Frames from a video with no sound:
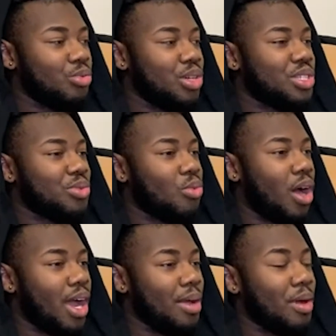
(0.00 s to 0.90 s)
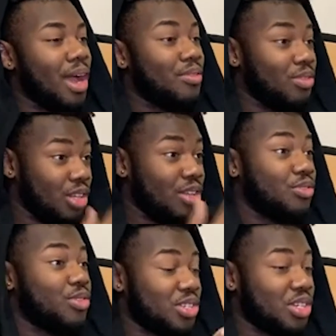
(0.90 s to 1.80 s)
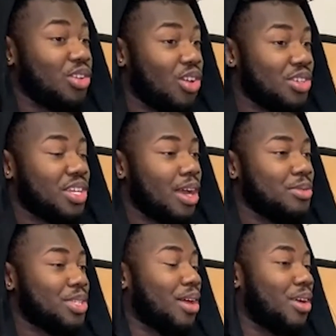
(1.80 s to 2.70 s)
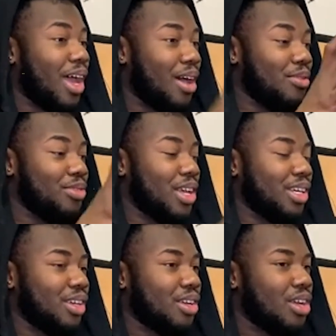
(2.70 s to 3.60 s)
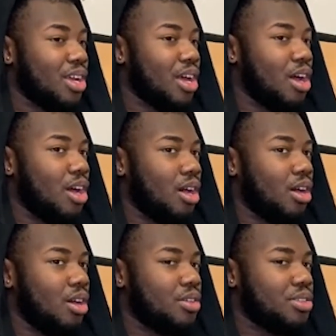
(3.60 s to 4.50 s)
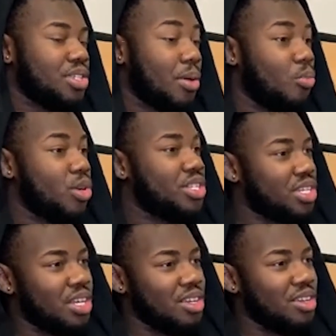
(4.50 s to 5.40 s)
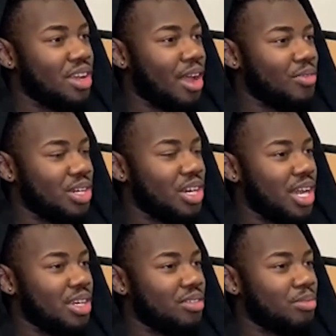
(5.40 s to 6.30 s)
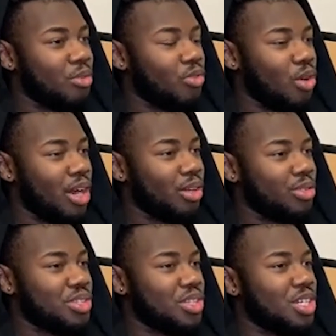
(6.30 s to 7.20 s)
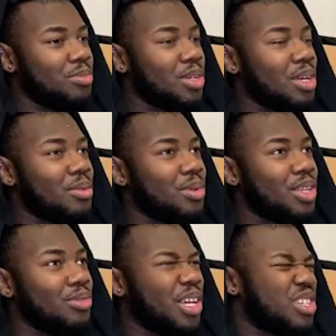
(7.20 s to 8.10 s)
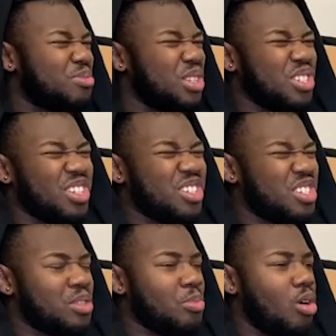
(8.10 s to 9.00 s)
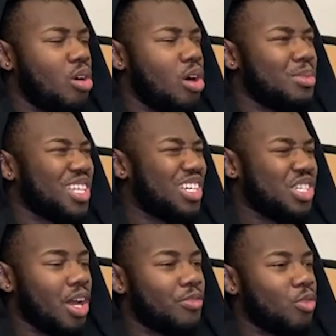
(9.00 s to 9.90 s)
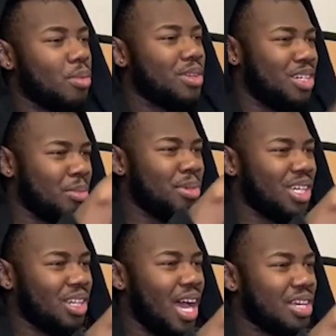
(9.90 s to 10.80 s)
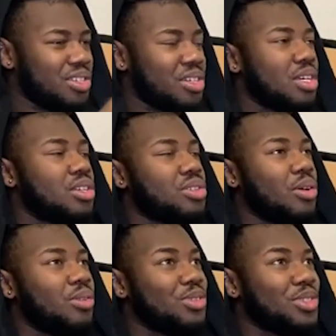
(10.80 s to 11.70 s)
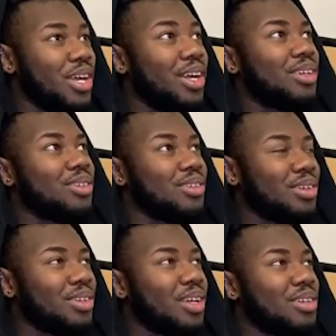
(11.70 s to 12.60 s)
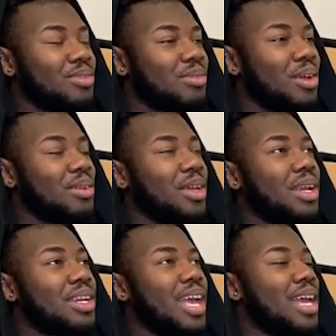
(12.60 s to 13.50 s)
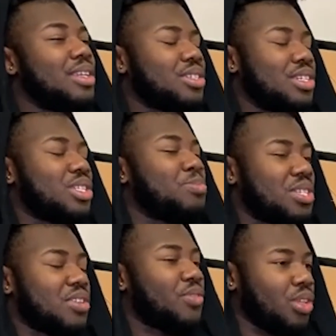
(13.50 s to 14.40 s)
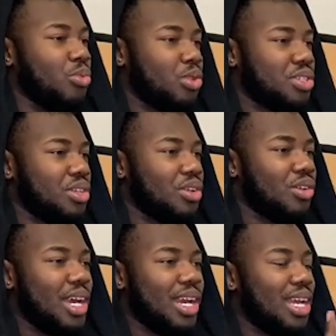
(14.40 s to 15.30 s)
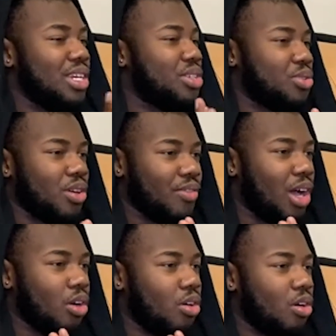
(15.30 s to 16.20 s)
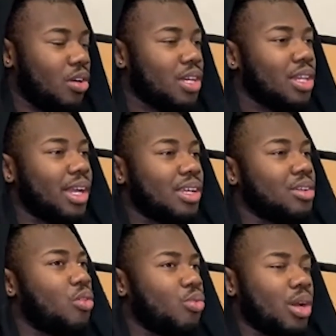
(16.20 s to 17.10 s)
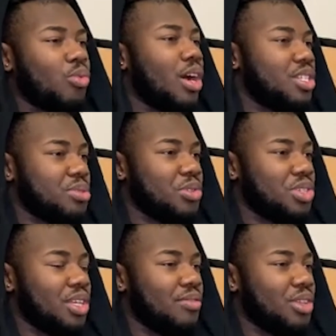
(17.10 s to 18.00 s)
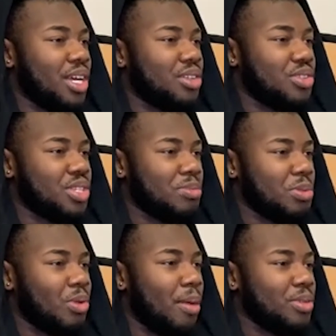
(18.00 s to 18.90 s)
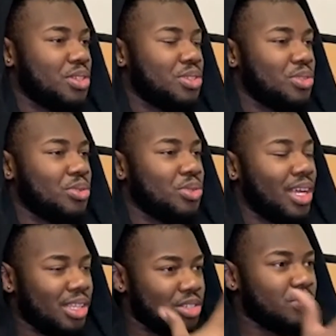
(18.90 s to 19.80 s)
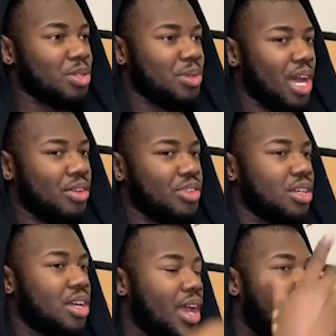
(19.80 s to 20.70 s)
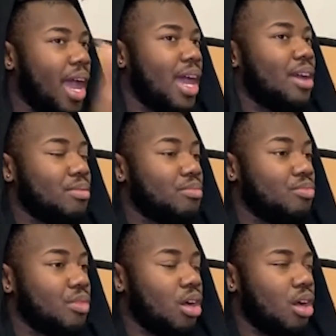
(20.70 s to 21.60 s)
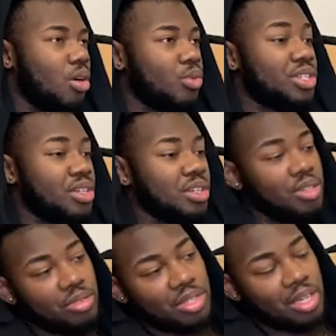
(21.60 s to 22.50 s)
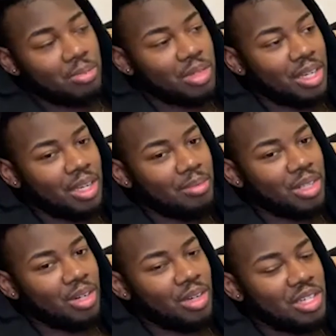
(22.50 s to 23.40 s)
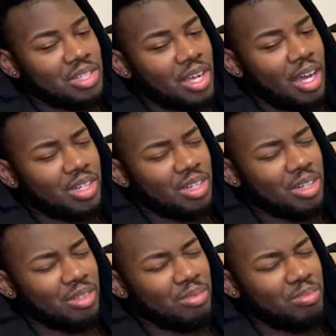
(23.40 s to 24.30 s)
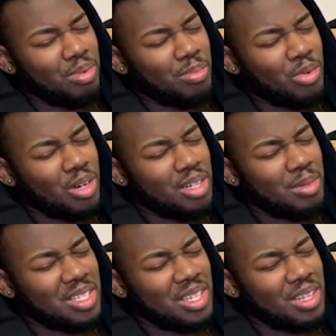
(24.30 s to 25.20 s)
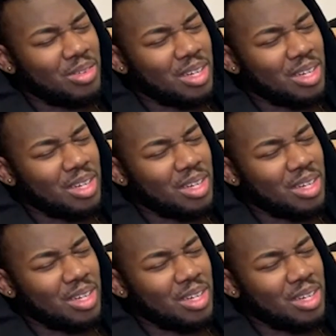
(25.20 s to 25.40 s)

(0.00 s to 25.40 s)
the reason why I've lived for such a long time is I would have like some whiskey every night before I go to sleep. But it'd be like a small, almost like a shot form, but in a big glass. So it was like. Okay. And yeah, it's specifically whiskey though, not any sort of alcohol. Like, you know, red wine's supposed to give you those types of properties too. Like they're supposed to be healthy, and whiskey can do the same thing. I don't think I can do Scotch or bourbon. Am I saying